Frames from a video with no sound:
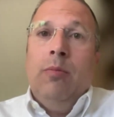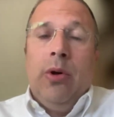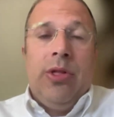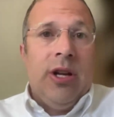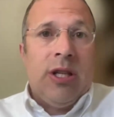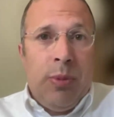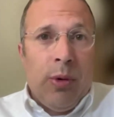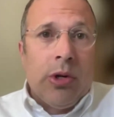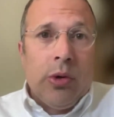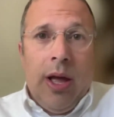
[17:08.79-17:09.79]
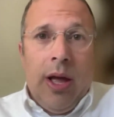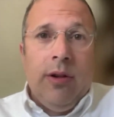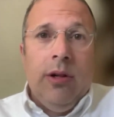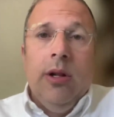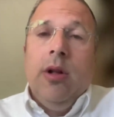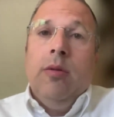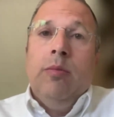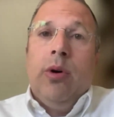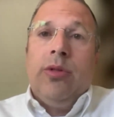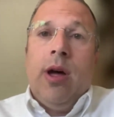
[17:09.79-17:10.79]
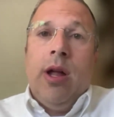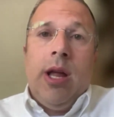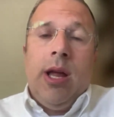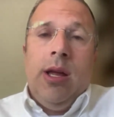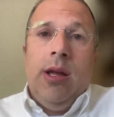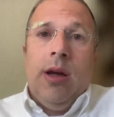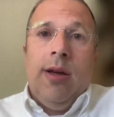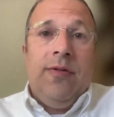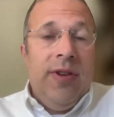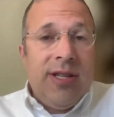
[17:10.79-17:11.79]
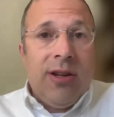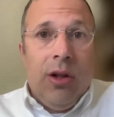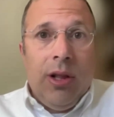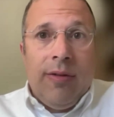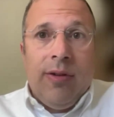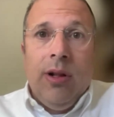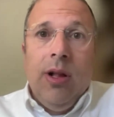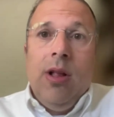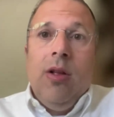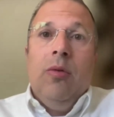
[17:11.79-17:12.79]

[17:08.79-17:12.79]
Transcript: both on a spiritual level, both on a physical level.